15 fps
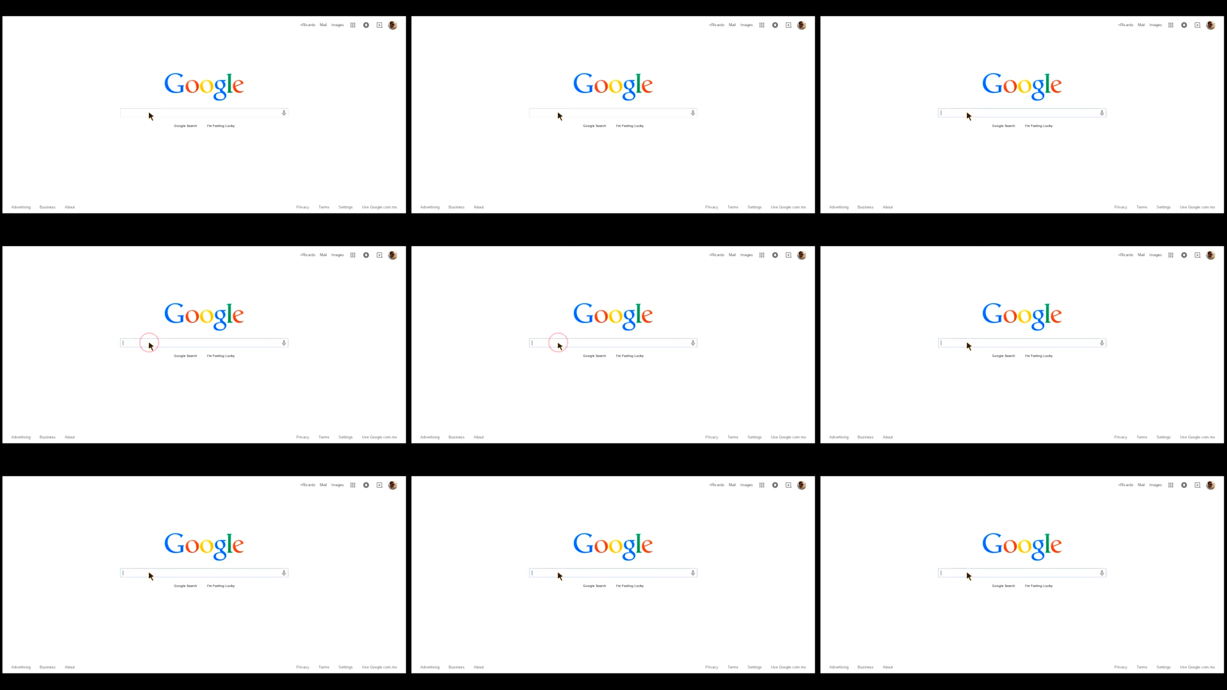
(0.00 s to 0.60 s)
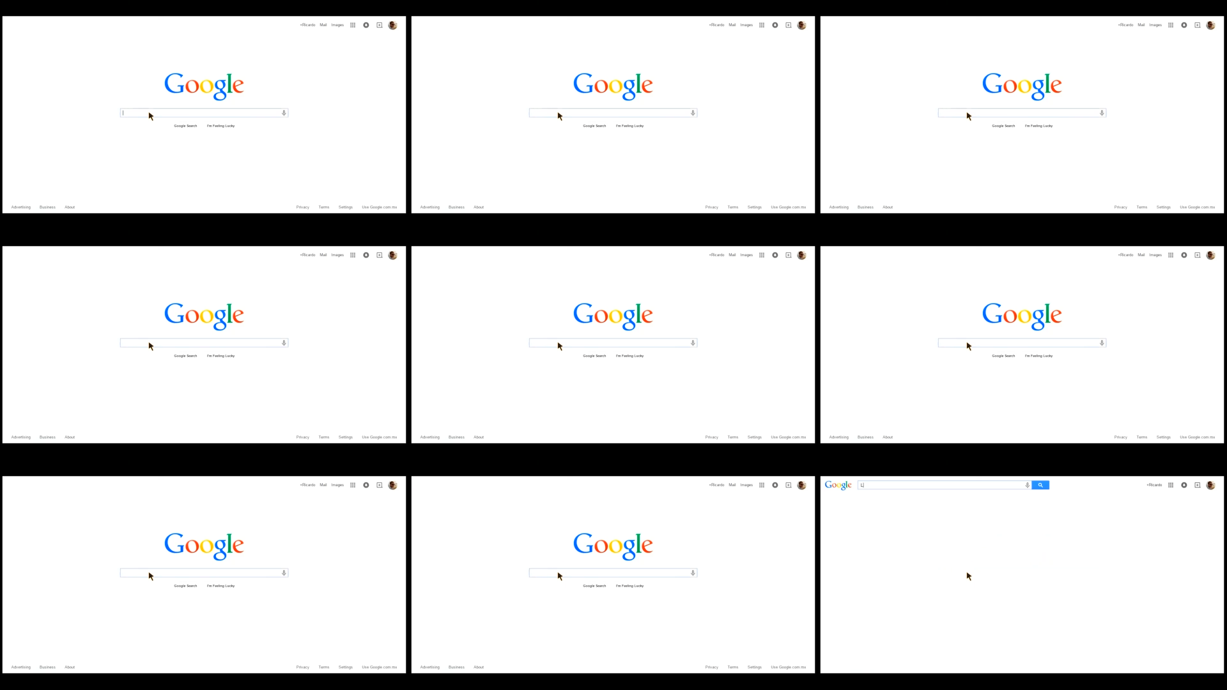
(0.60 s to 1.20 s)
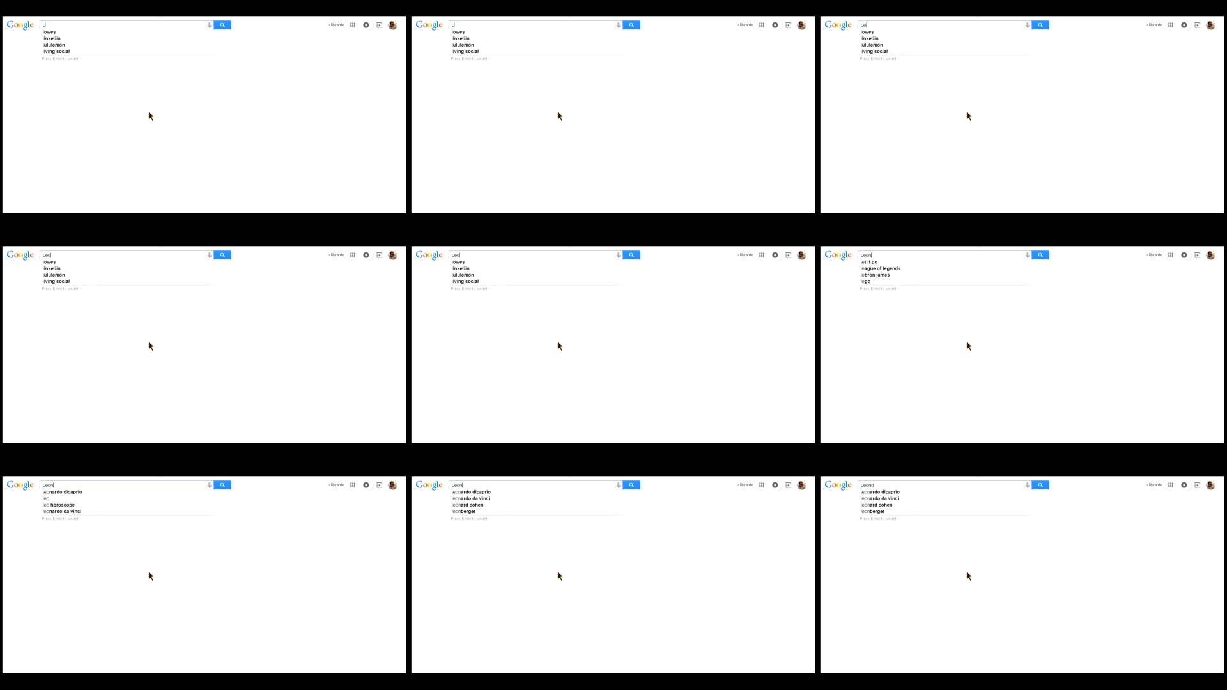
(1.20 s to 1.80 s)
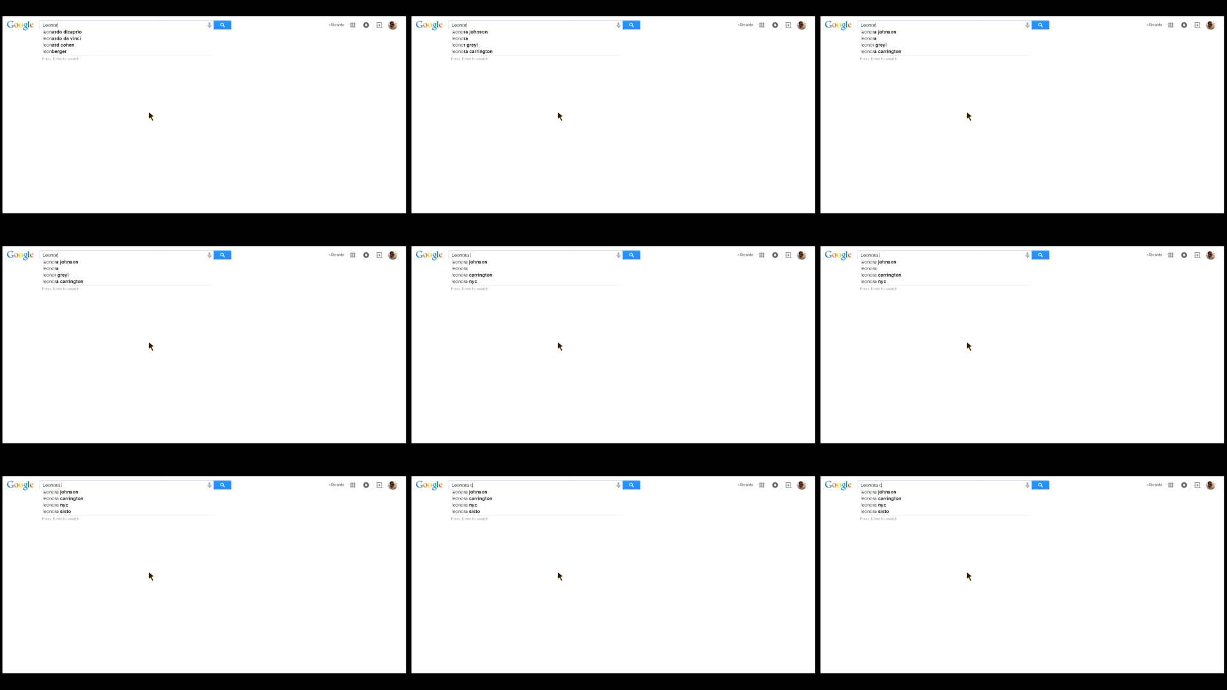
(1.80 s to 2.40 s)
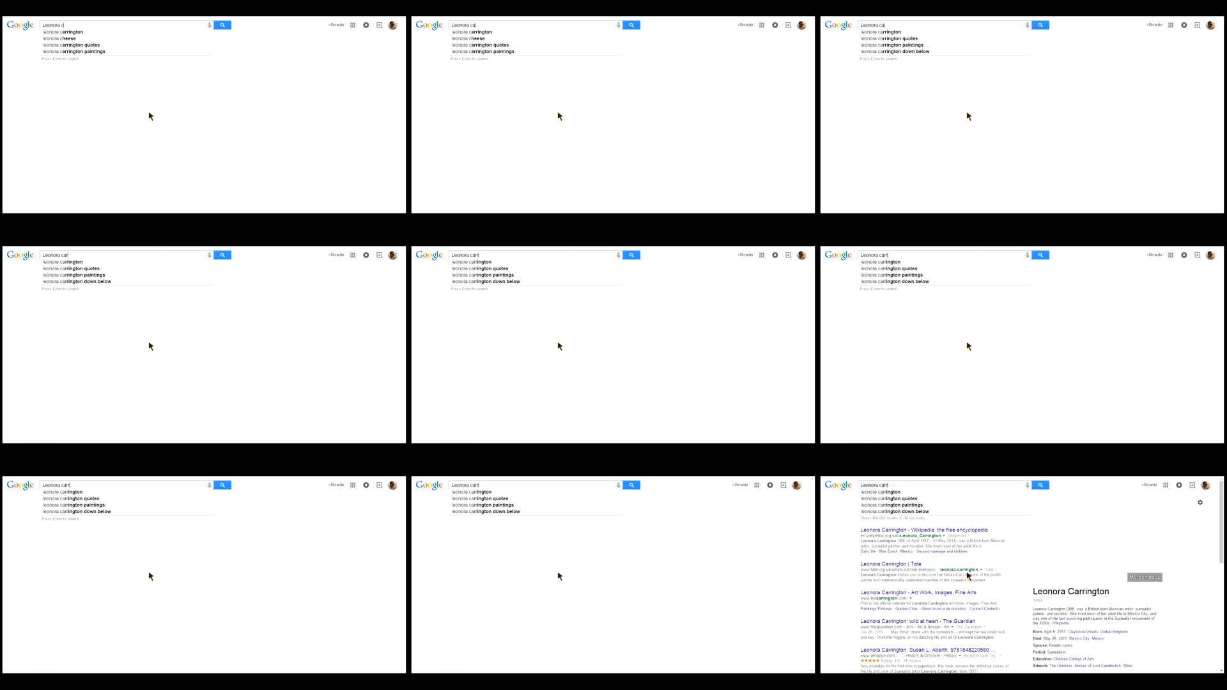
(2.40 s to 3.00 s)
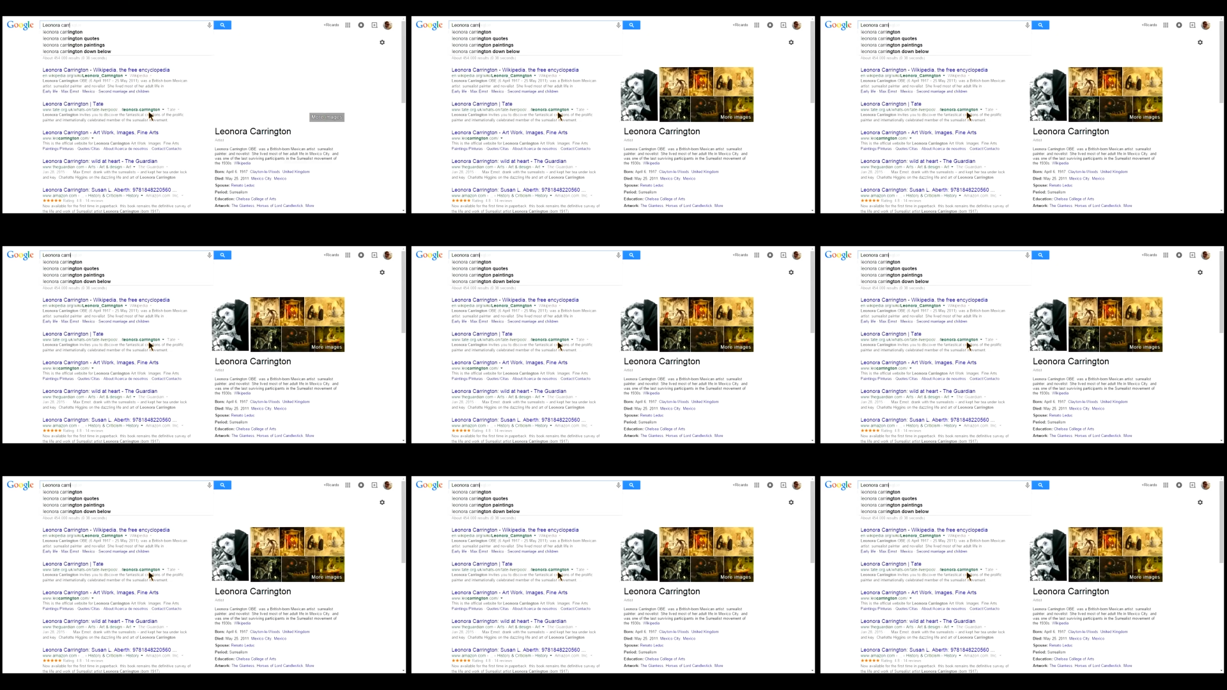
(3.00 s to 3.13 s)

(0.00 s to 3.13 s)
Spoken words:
Nobody's mouth can be seen.